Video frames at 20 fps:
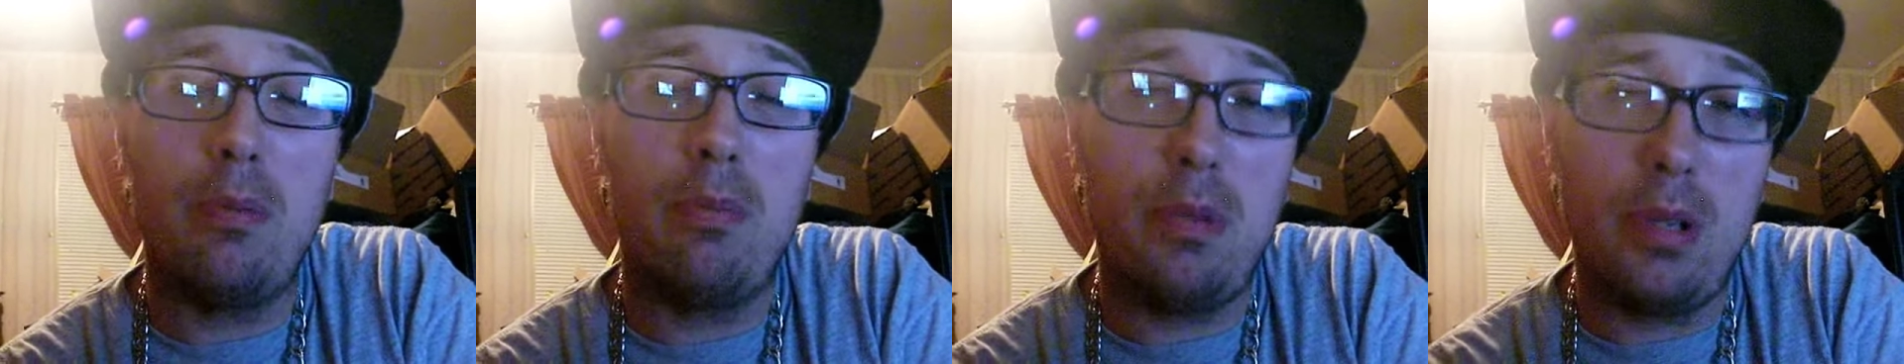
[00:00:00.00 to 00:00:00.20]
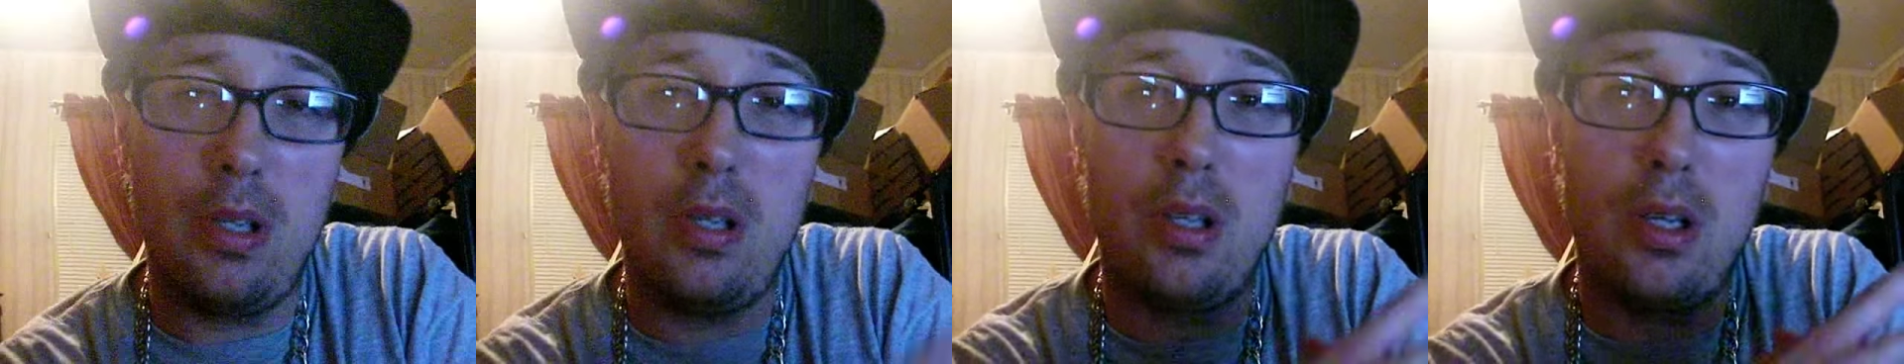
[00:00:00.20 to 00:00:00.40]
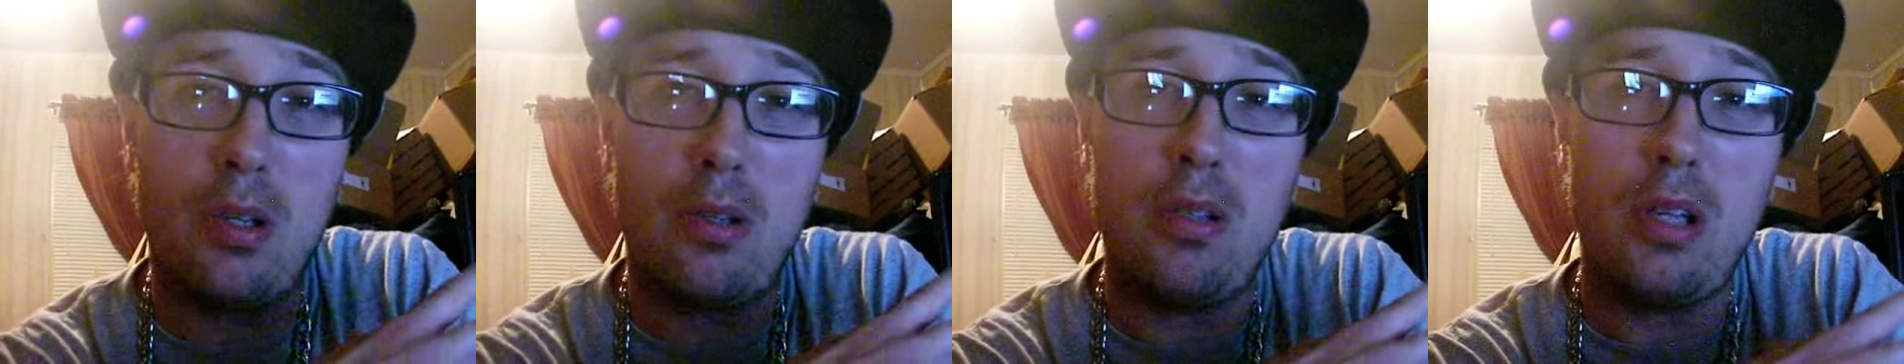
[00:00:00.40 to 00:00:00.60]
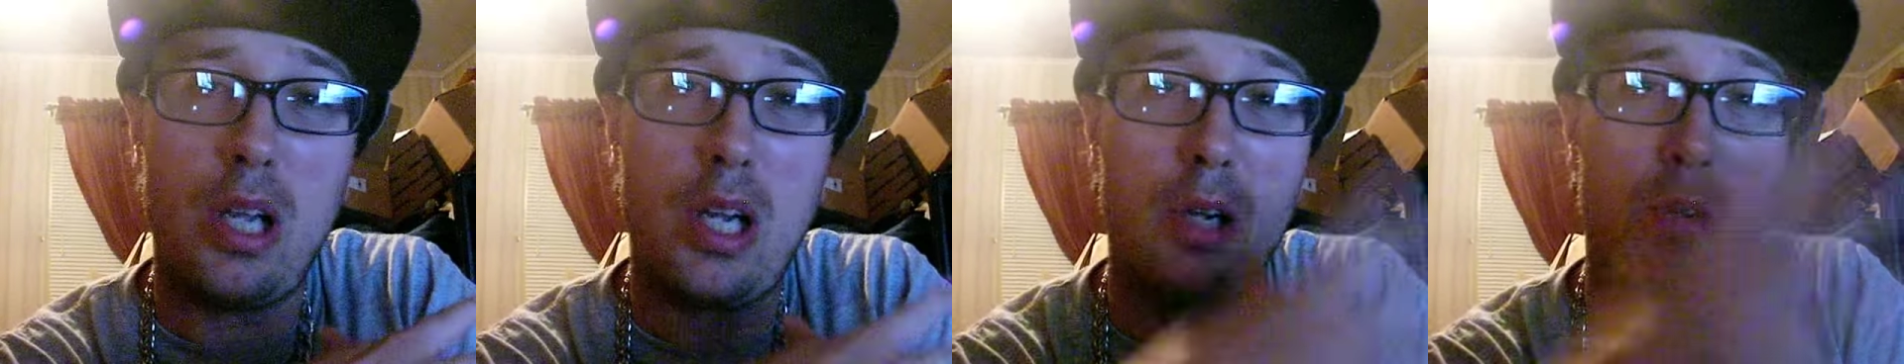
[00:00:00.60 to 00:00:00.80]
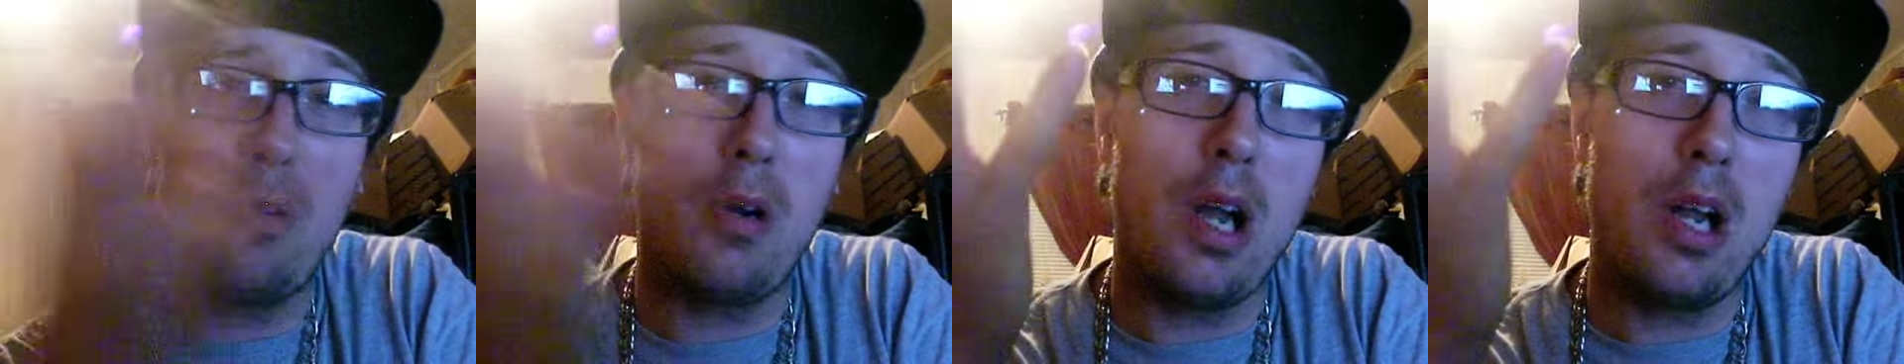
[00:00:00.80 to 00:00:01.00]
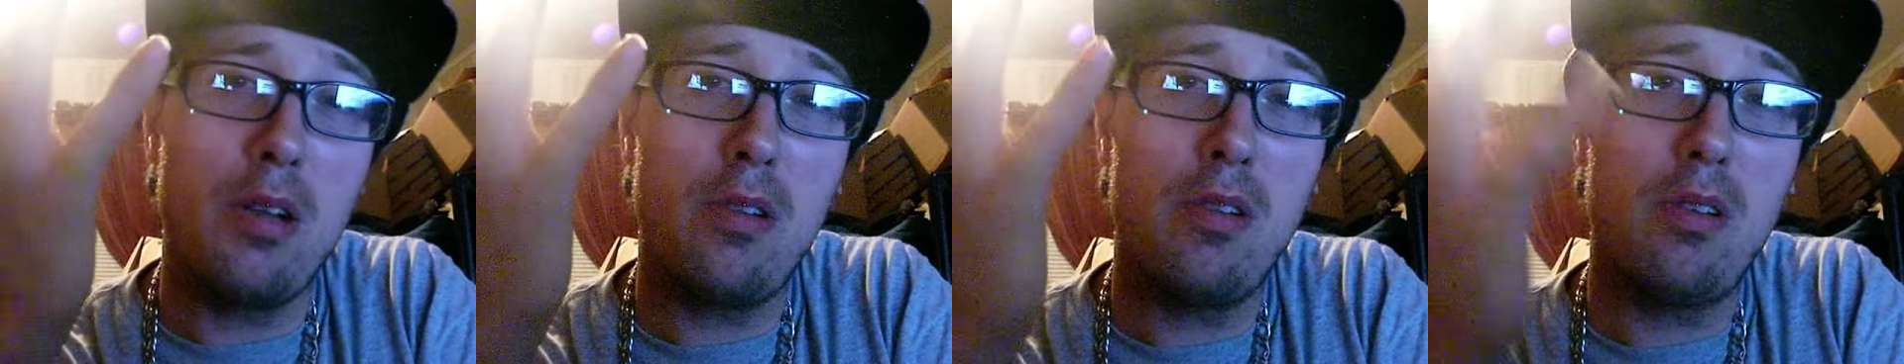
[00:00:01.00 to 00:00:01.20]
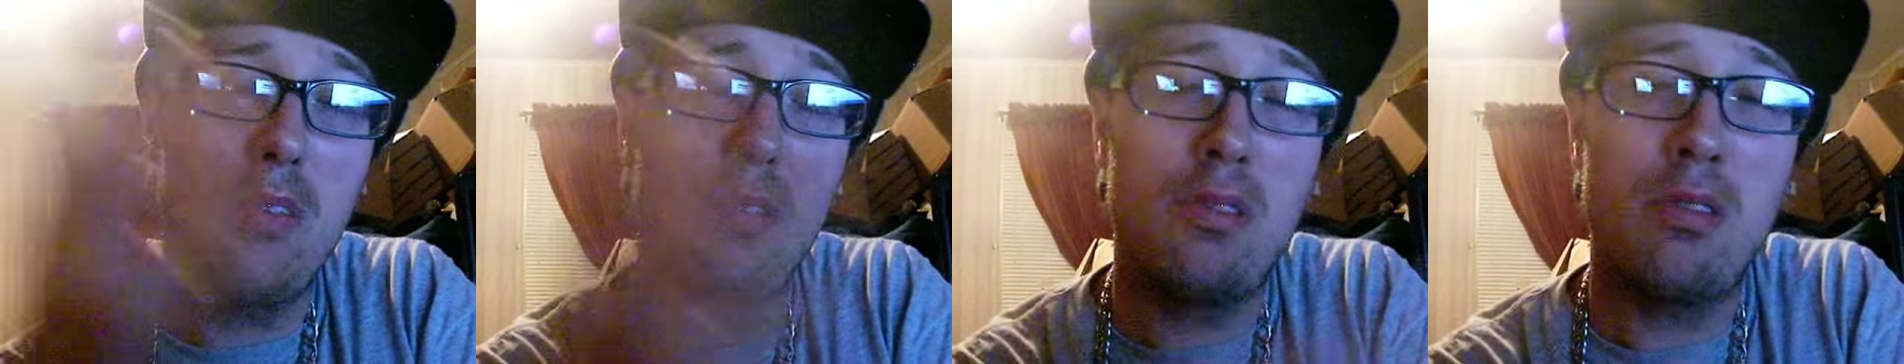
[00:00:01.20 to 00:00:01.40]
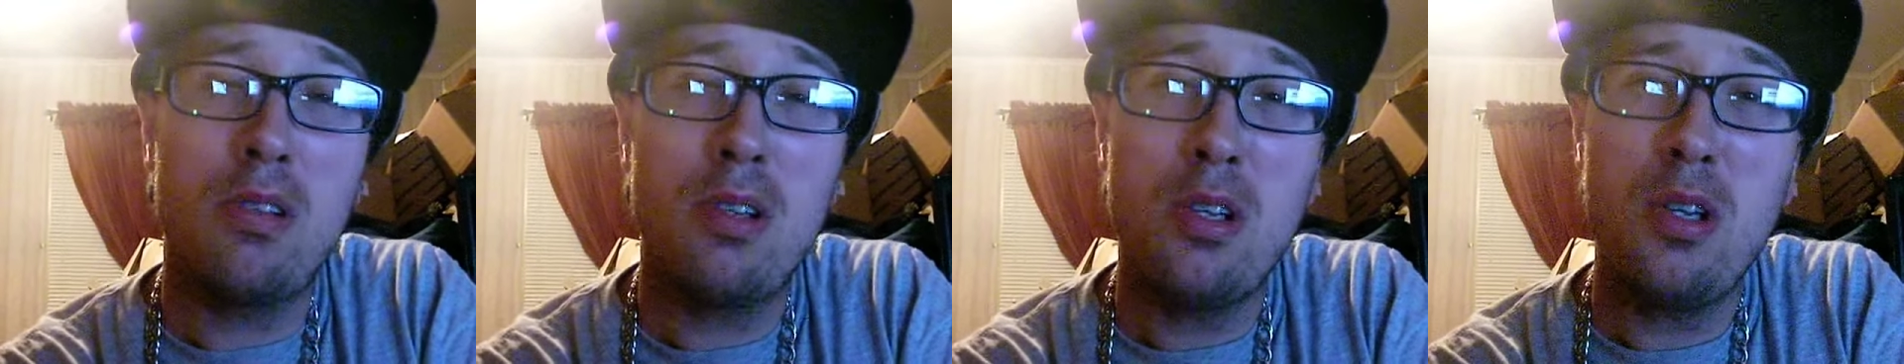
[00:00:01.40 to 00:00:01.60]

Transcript: be uh, like racist.